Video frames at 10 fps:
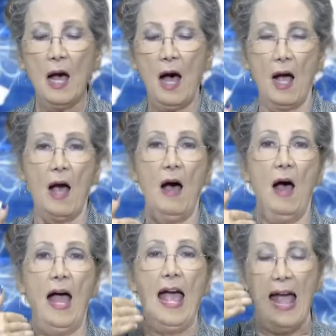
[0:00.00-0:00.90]

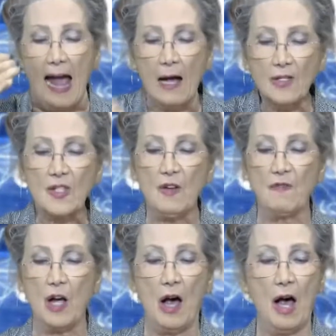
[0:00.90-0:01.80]
a house
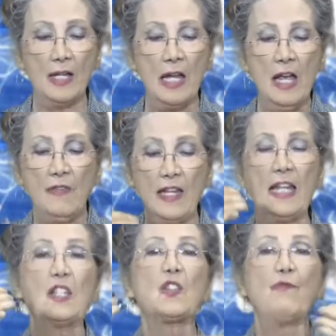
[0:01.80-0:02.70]
of God that
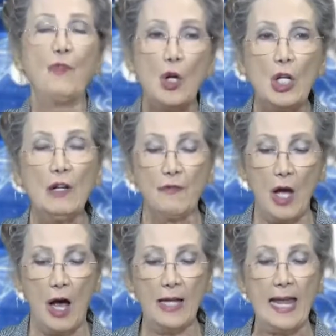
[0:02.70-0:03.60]
is full of
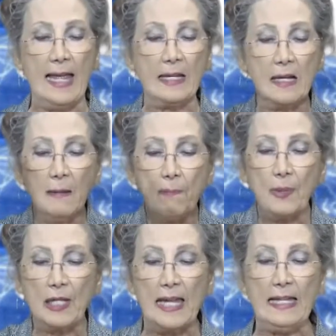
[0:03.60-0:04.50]
God and
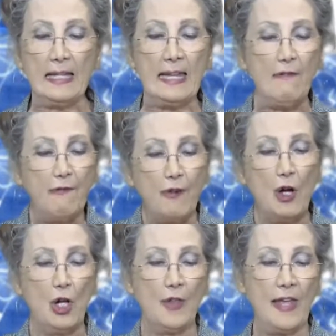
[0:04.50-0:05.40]
completely full,